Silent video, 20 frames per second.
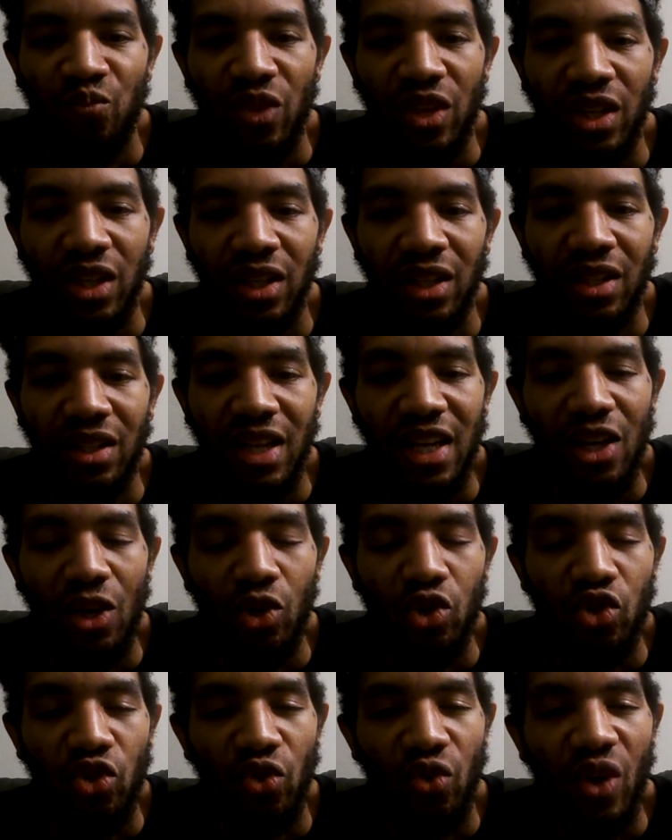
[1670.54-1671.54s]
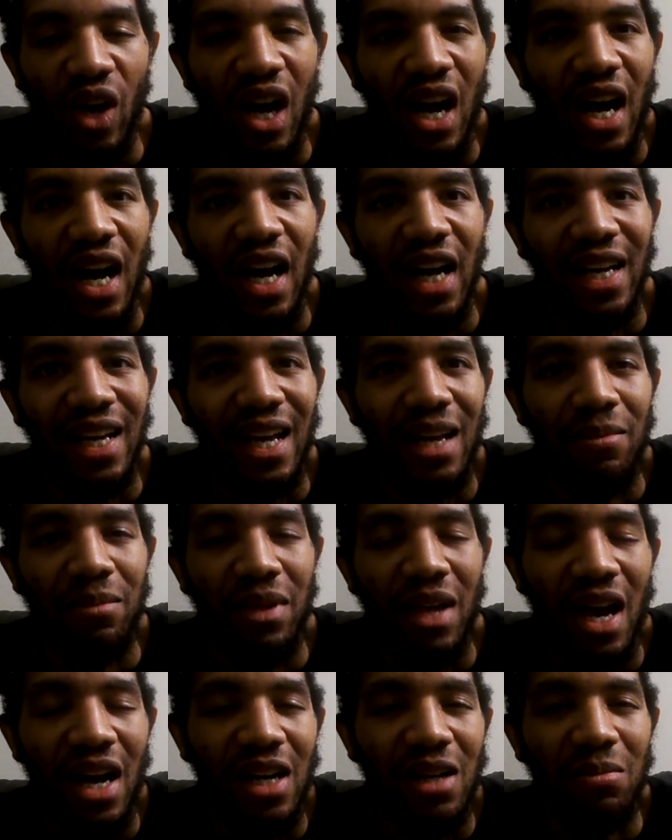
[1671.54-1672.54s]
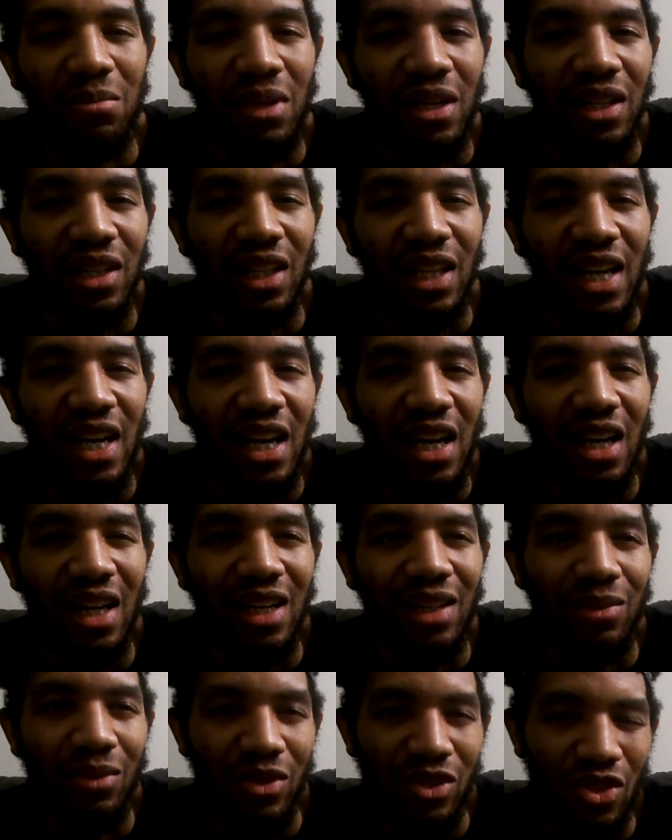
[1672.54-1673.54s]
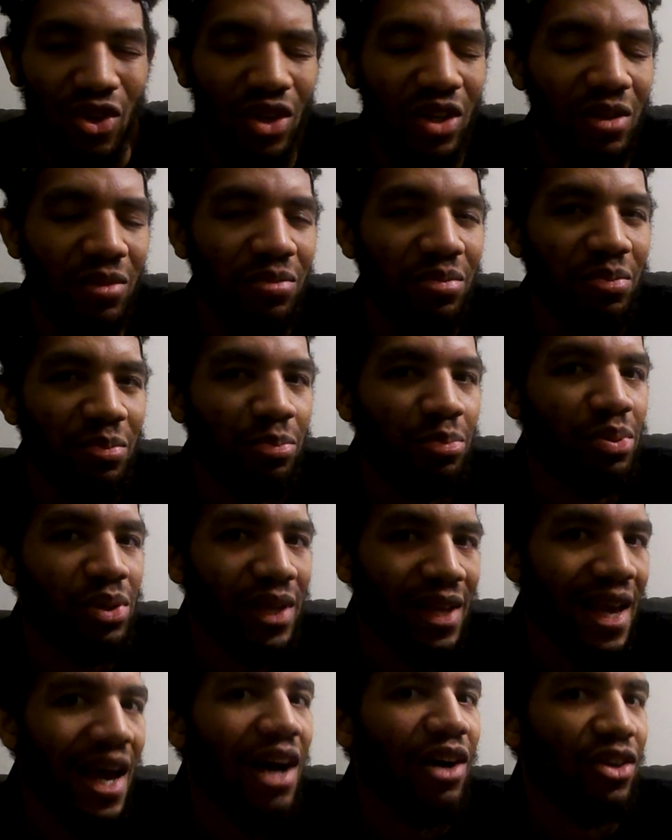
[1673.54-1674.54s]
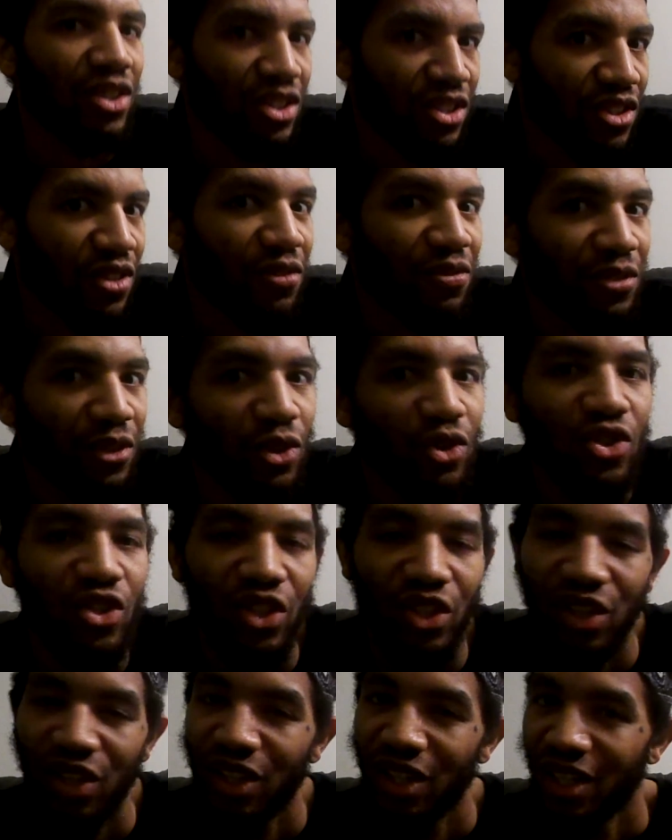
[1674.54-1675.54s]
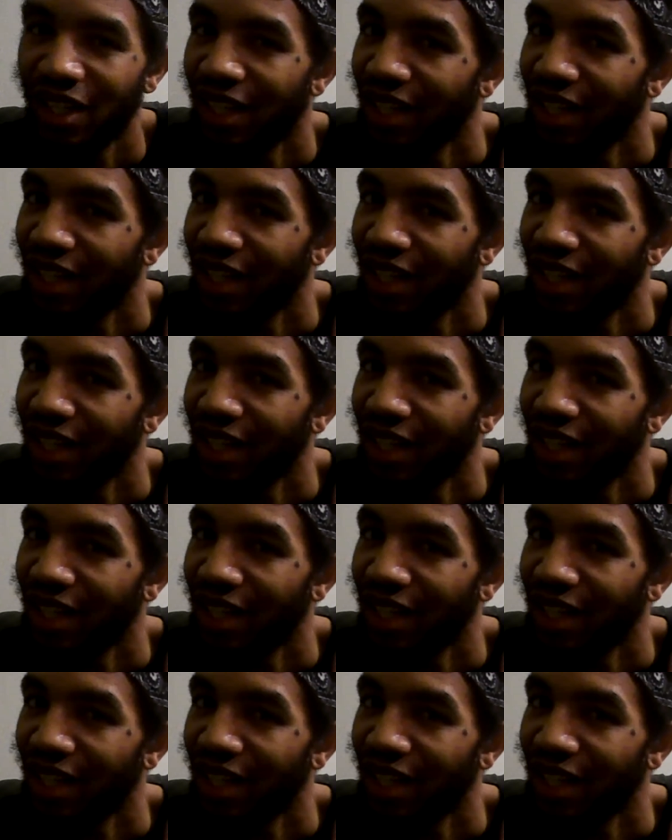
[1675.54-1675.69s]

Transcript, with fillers: the Io Shirai and Bianca Belair was going to play out into the future.